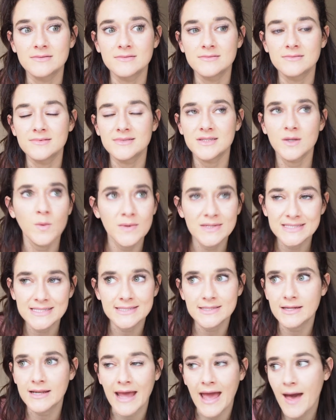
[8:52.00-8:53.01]
so when's this
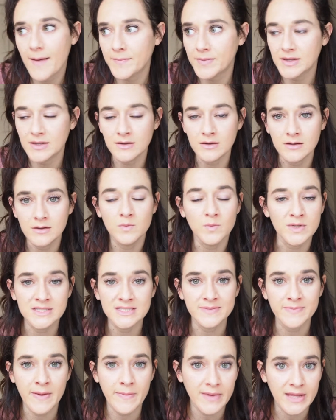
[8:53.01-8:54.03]
gonna happen?
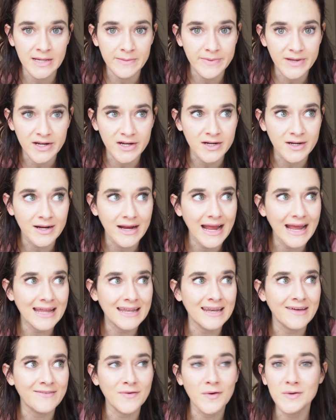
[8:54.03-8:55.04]
When's the baby gonna be here?
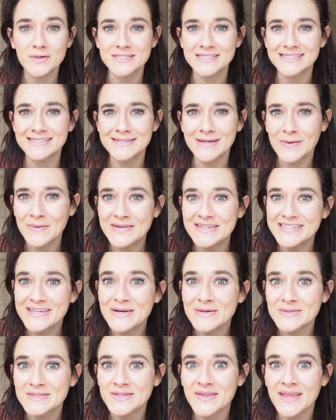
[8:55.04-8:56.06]
And of course no one
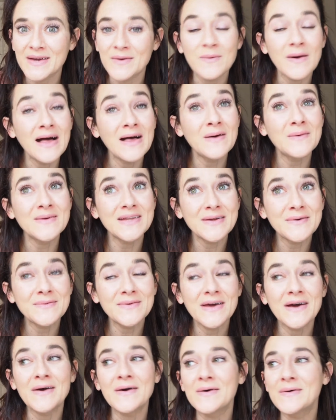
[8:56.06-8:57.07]
knows. They're like, well, we don't
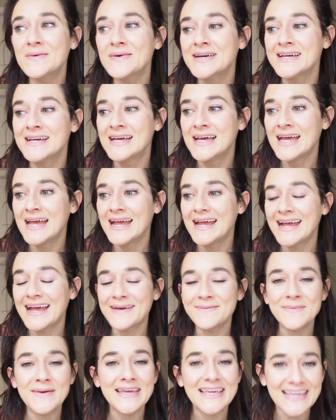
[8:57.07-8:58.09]
know.
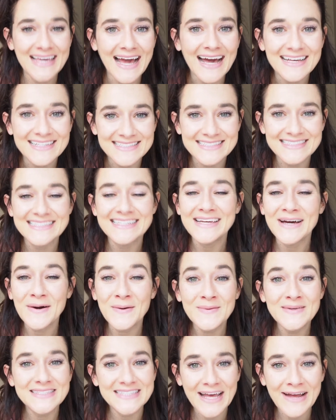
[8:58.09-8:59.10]
But he asked it
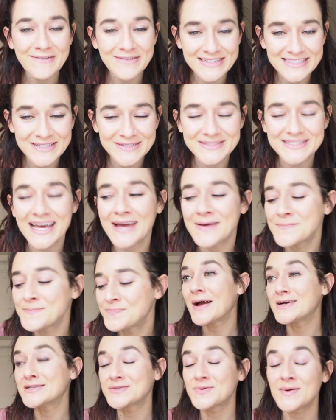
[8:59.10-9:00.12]
almost every single time.
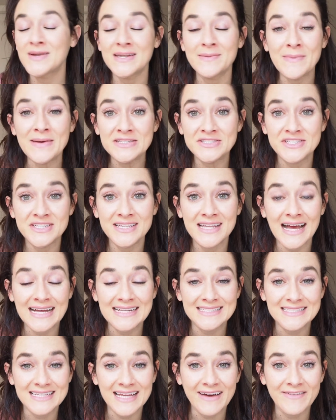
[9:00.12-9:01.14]
I also wanted to mention I
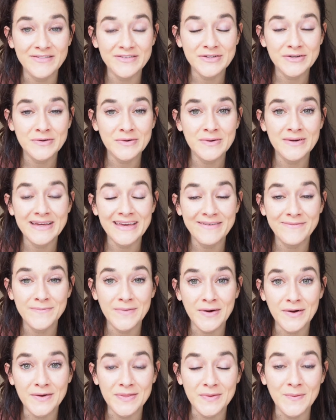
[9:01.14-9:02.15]
did have to give
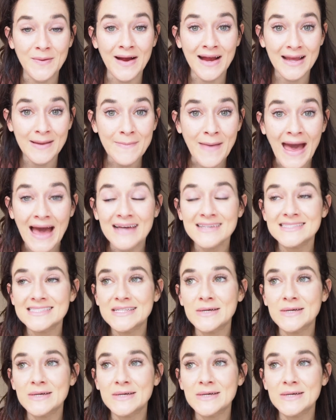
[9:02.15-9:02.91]
birth wearing a mask,